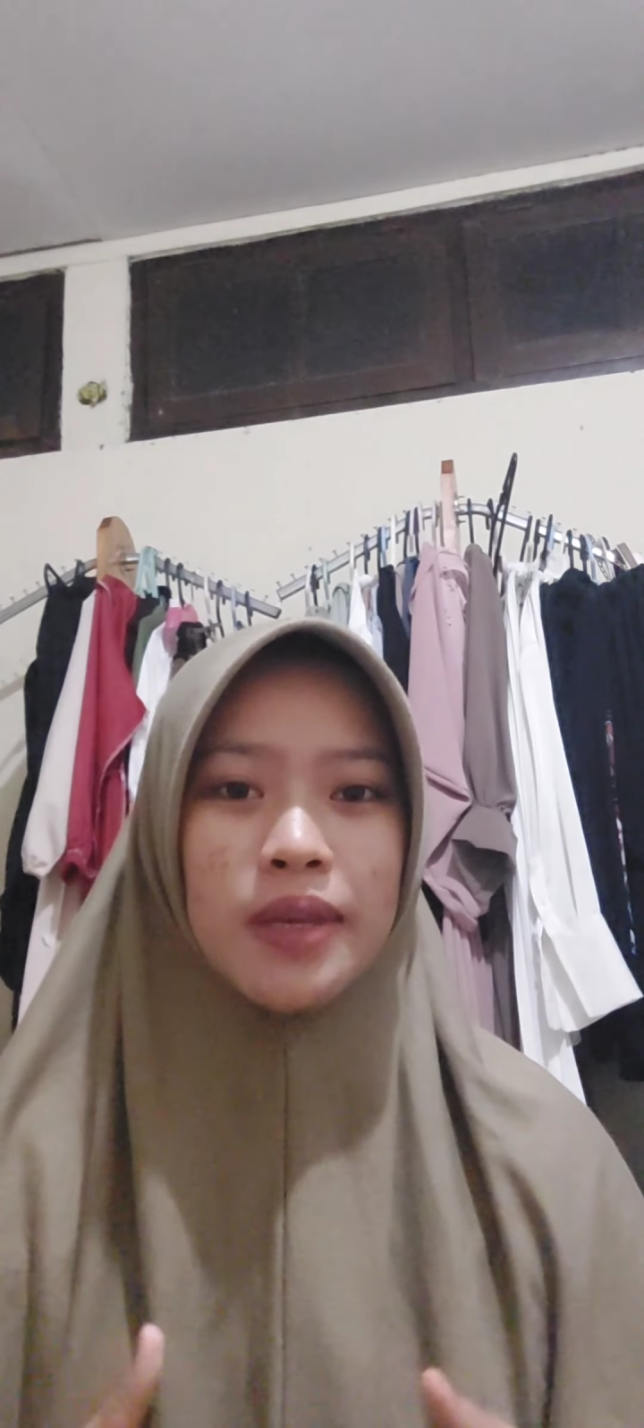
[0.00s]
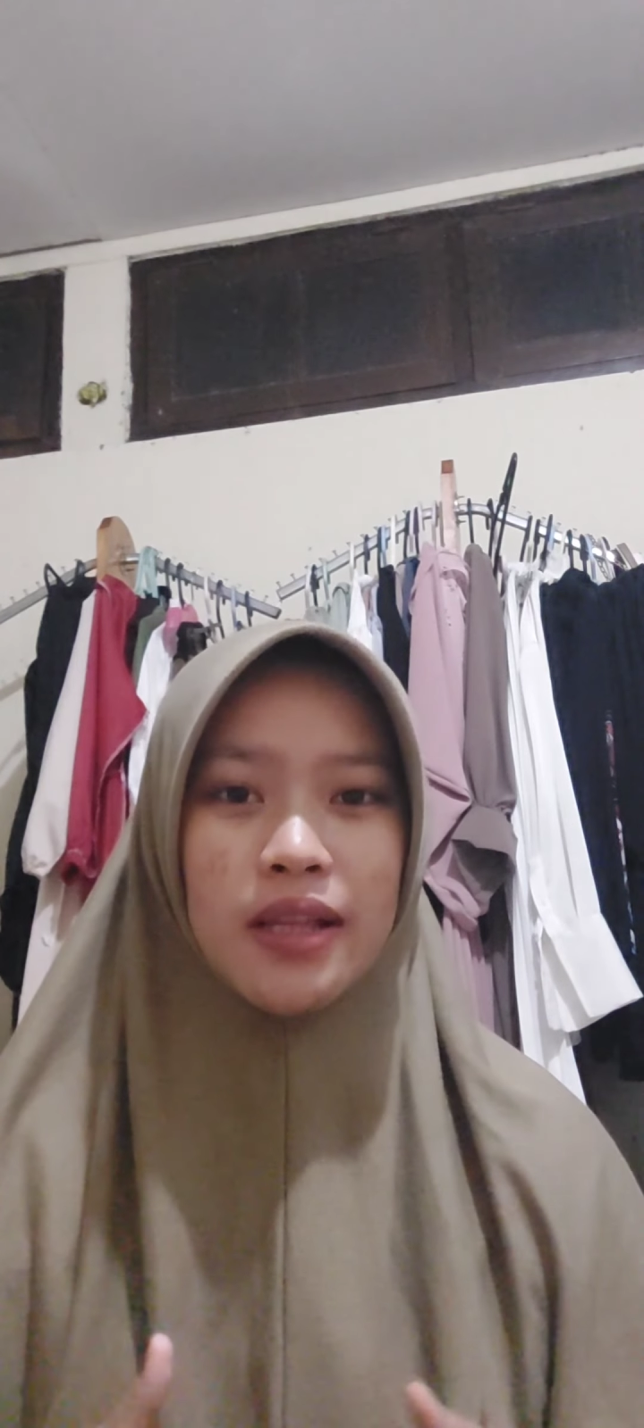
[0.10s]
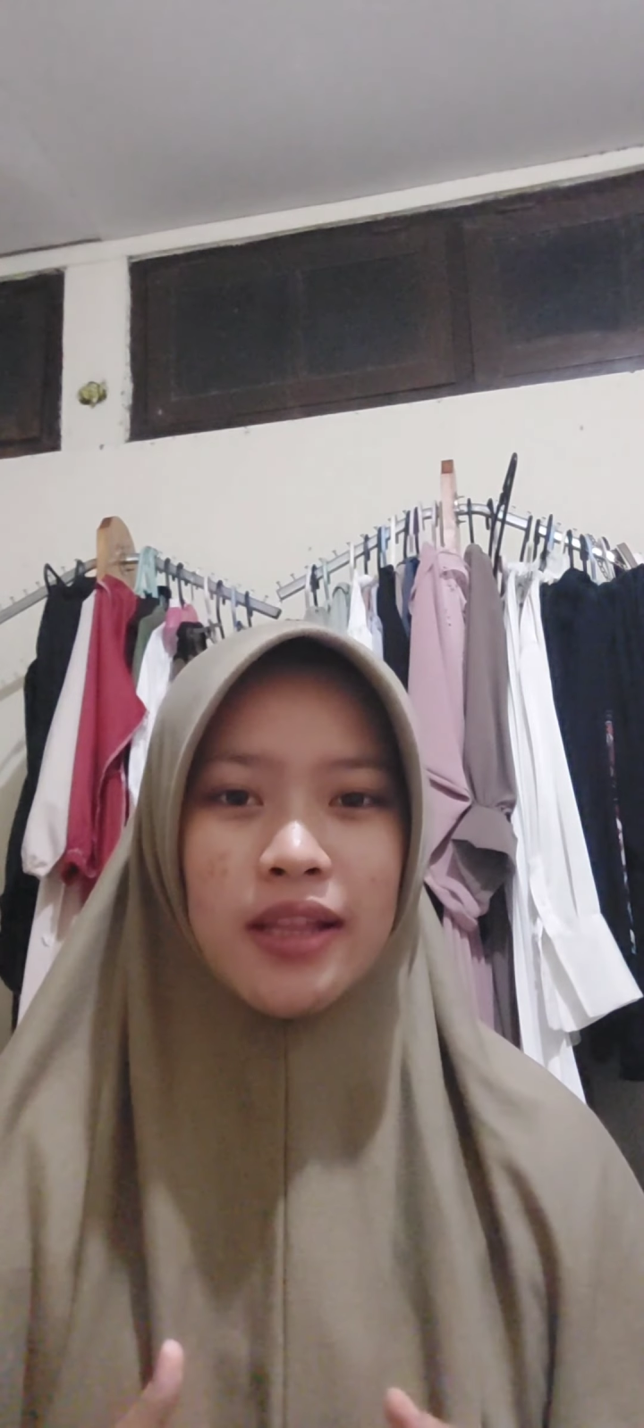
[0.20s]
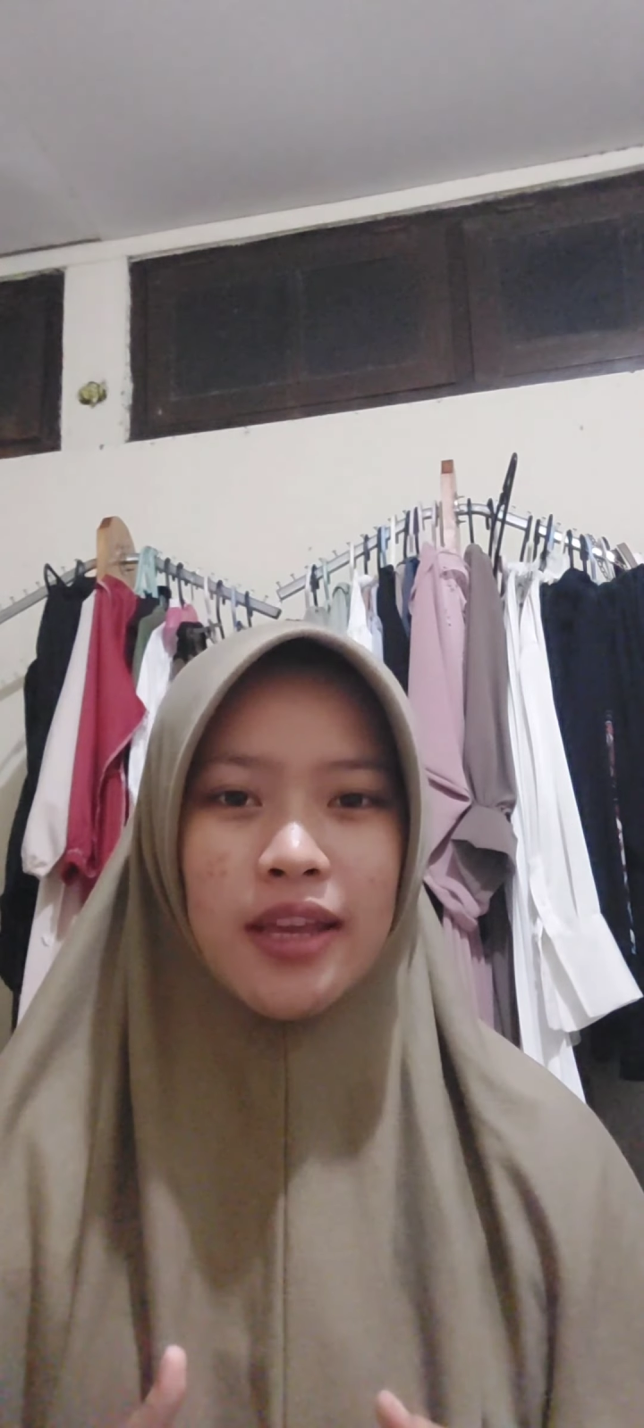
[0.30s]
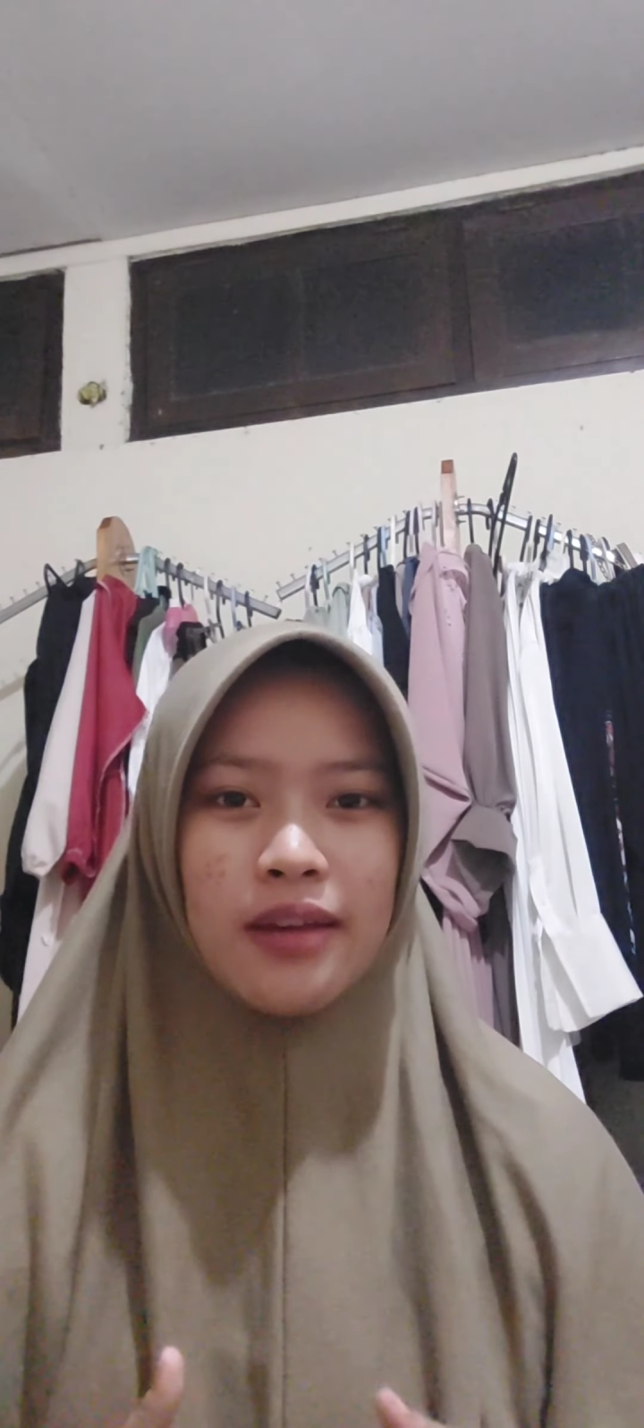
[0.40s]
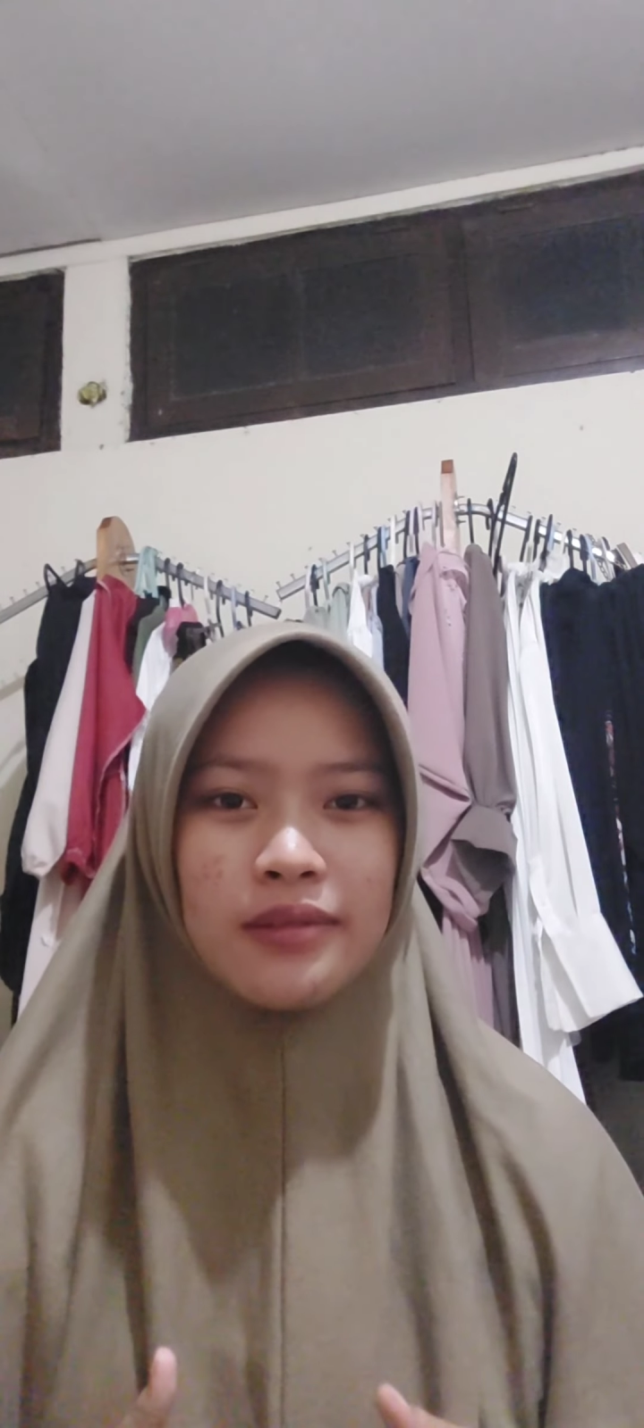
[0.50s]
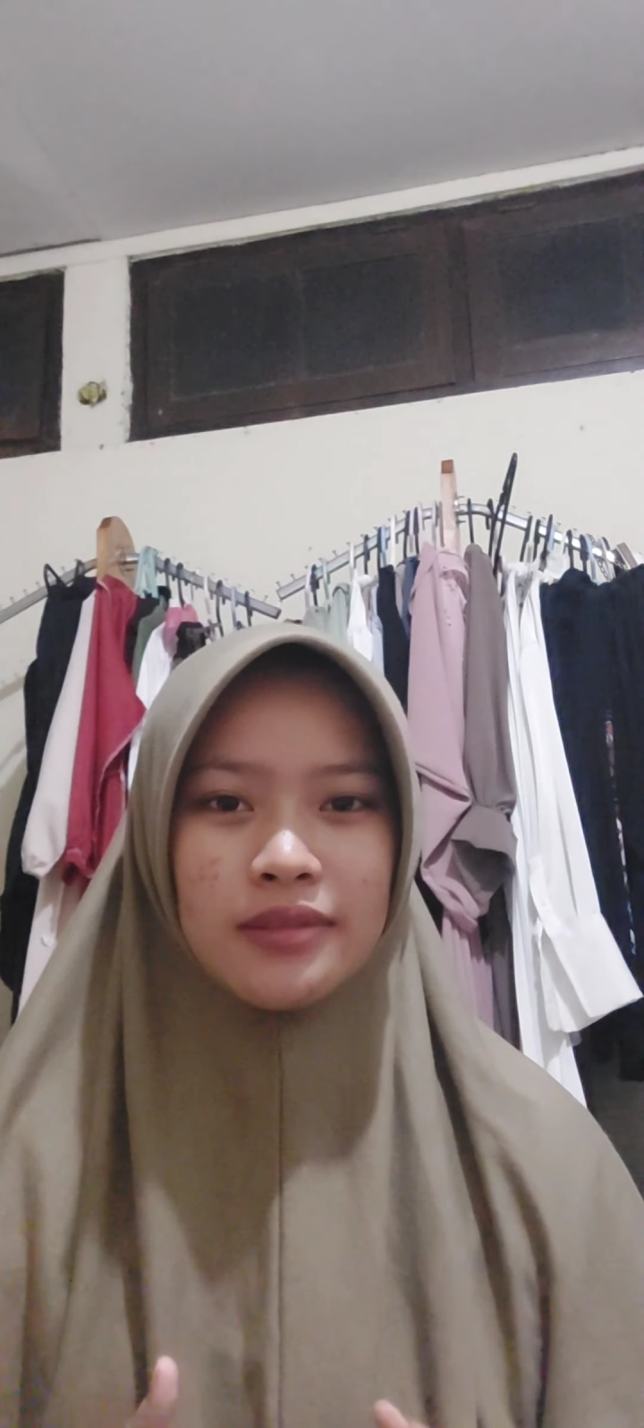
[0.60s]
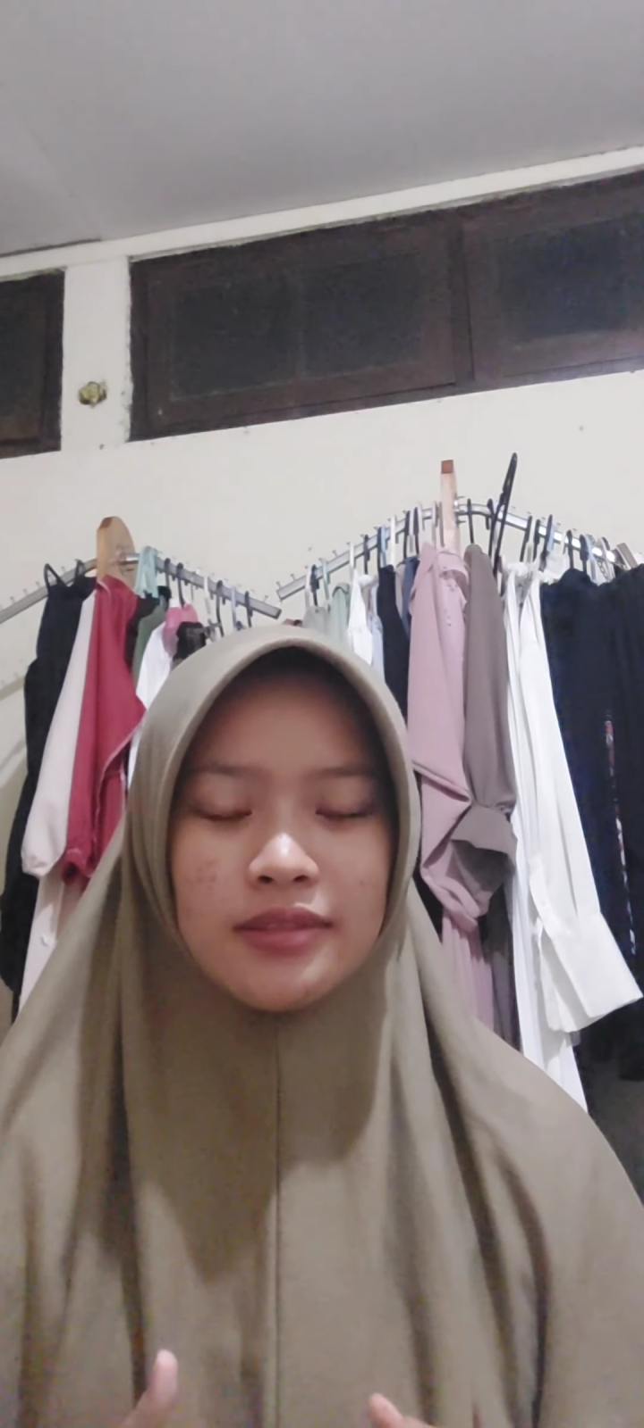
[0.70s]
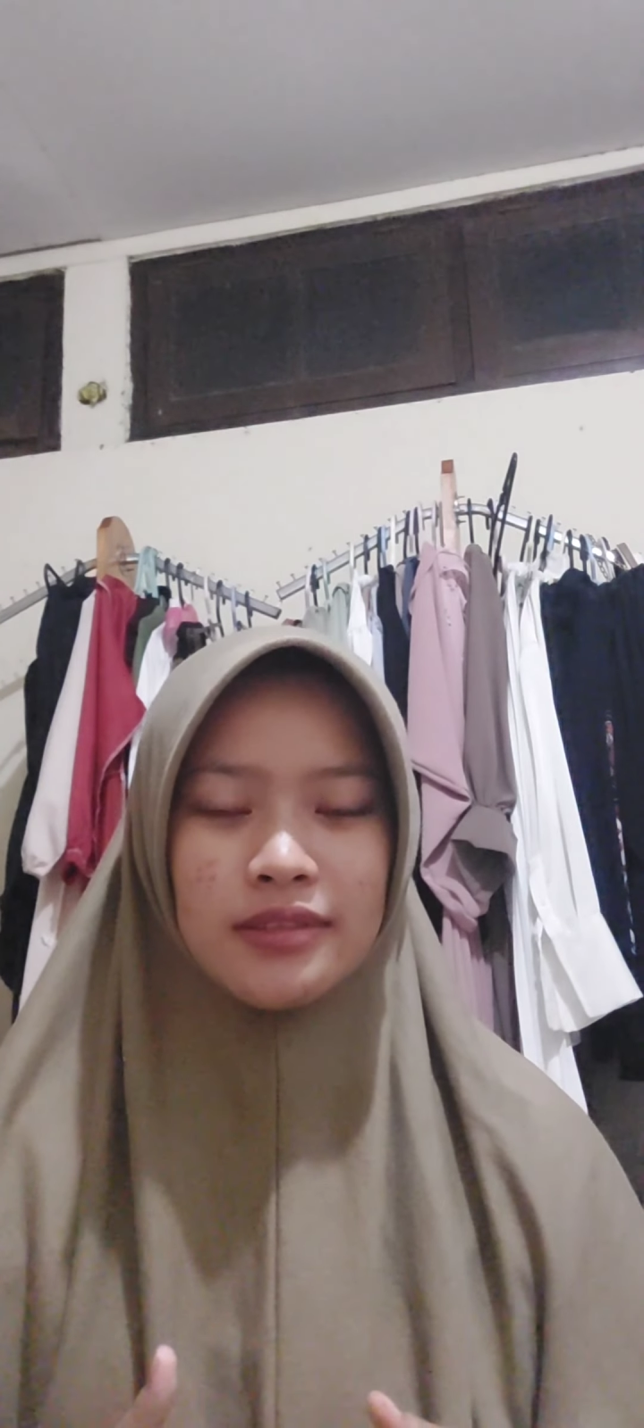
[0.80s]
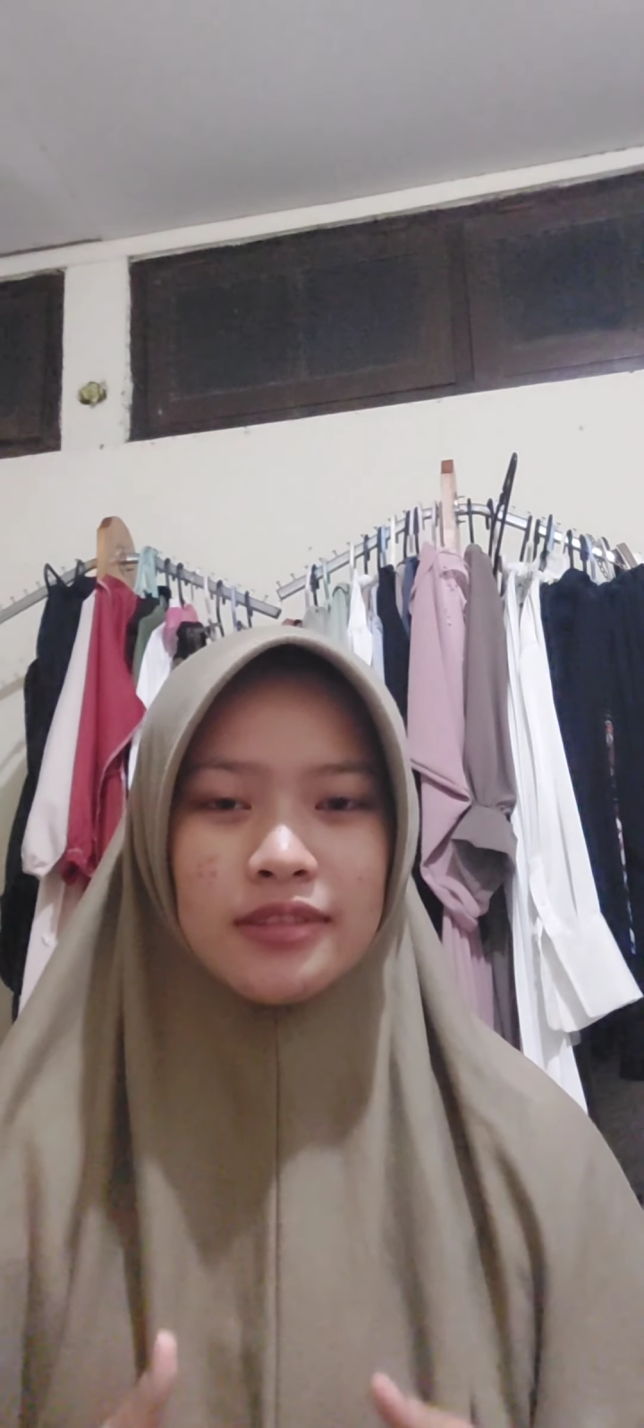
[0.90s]

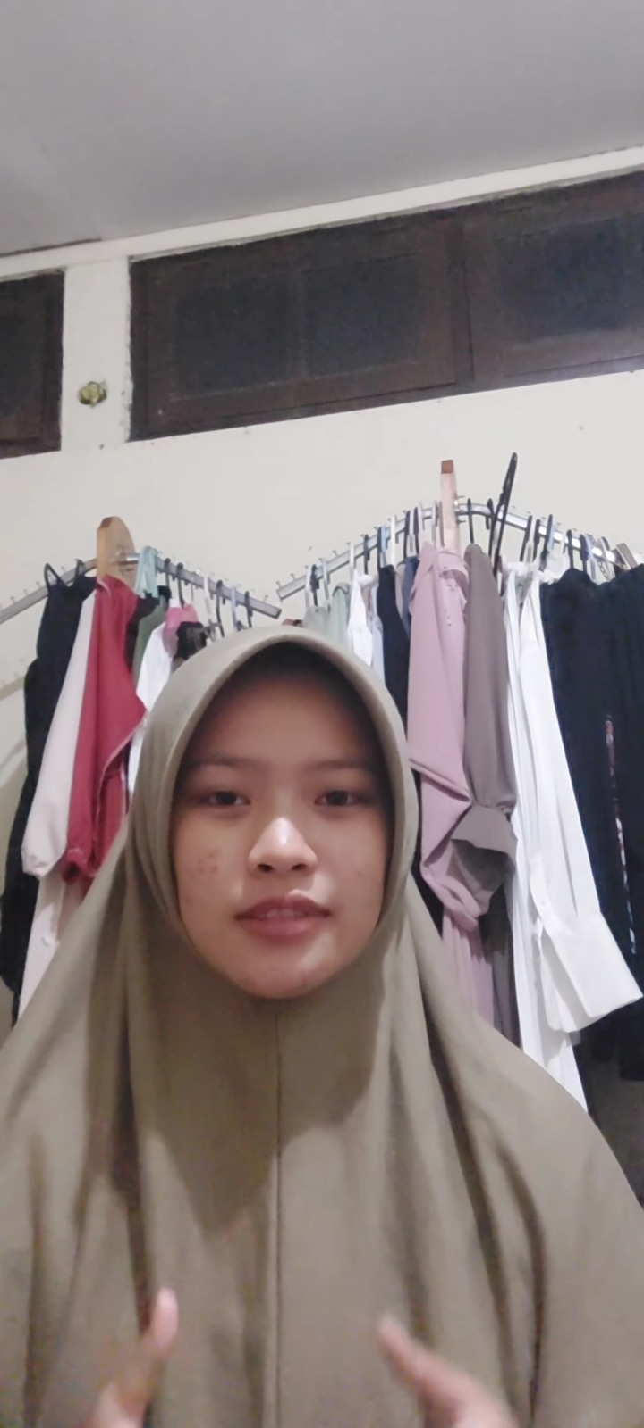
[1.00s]
million